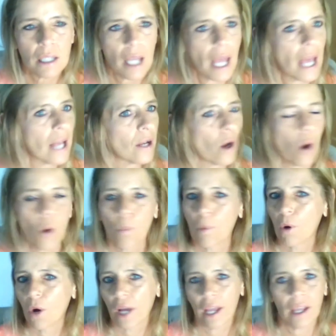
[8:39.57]
and oh
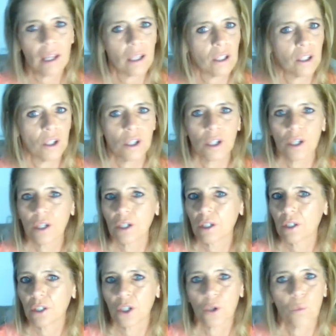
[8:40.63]
boy you're
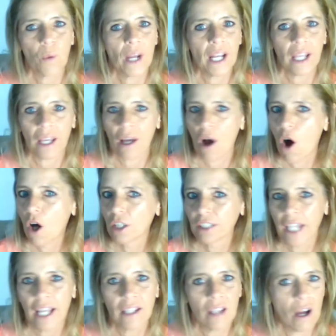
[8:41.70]
you're winning all
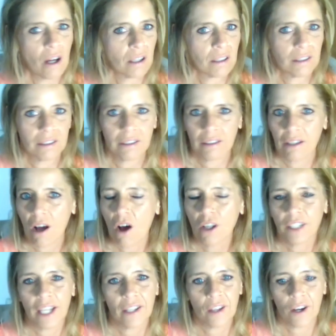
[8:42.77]
day long all
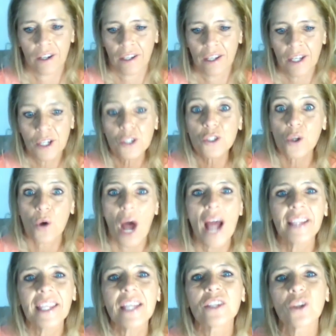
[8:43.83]
day long so i
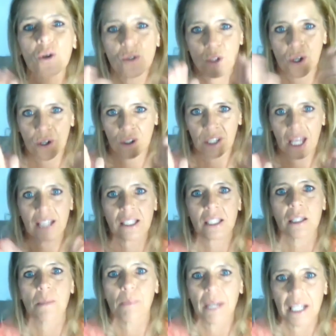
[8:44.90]
think those are that's
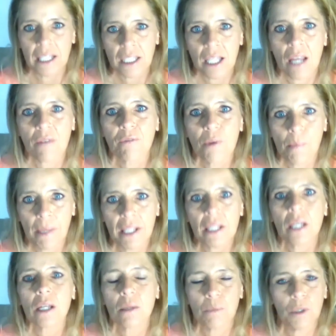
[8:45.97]
the biggest thing for me
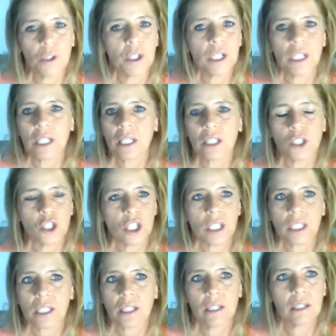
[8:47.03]
the community is
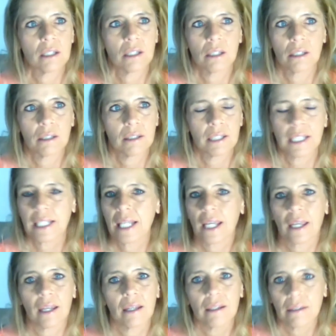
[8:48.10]
just the
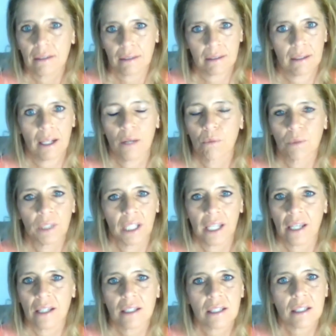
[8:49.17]
ticket it really
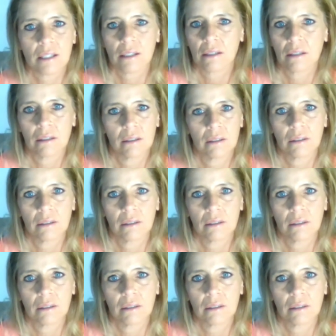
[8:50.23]
is i